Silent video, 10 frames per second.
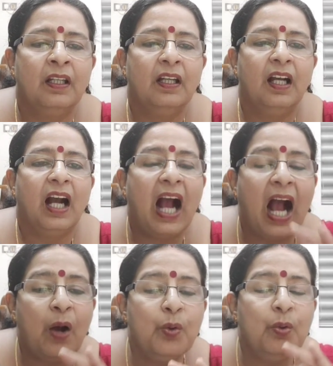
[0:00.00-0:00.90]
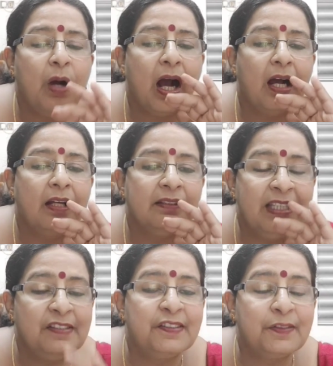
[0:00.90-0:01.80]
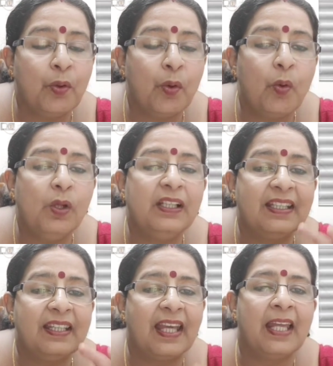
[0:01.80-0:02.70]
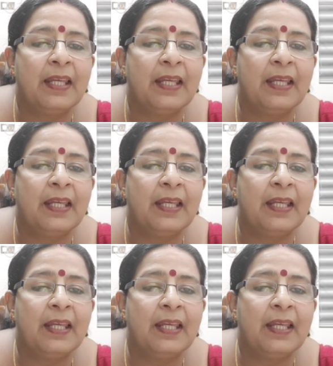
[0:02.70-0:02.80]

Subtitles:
How the soul can